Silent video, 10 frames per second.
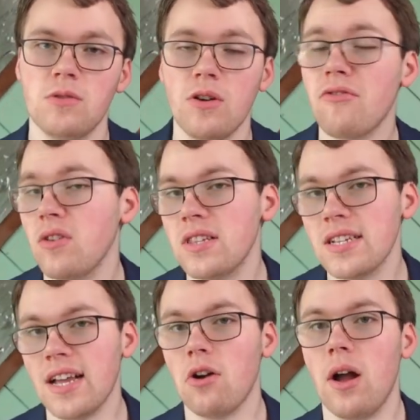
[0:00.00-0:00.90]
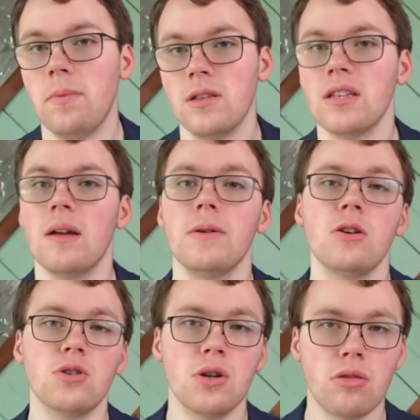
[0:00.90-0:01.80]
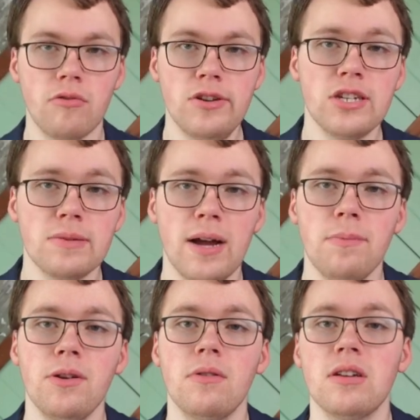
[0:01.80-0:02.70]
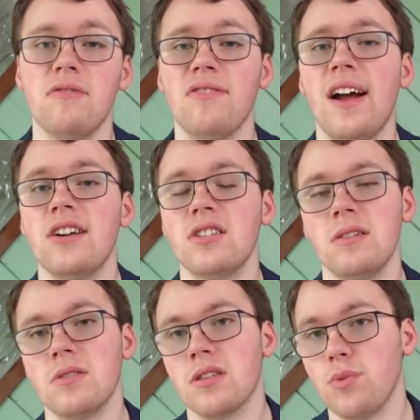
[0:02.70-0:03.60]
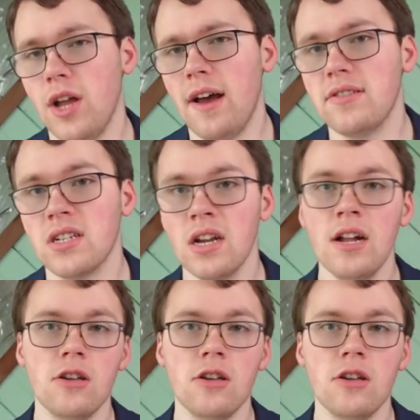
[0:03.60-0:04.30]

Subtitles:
So we'll have to wait and see exactly what happens there. But those are 3 reasons, in my opinion, why the Flyers team missed the playoffs.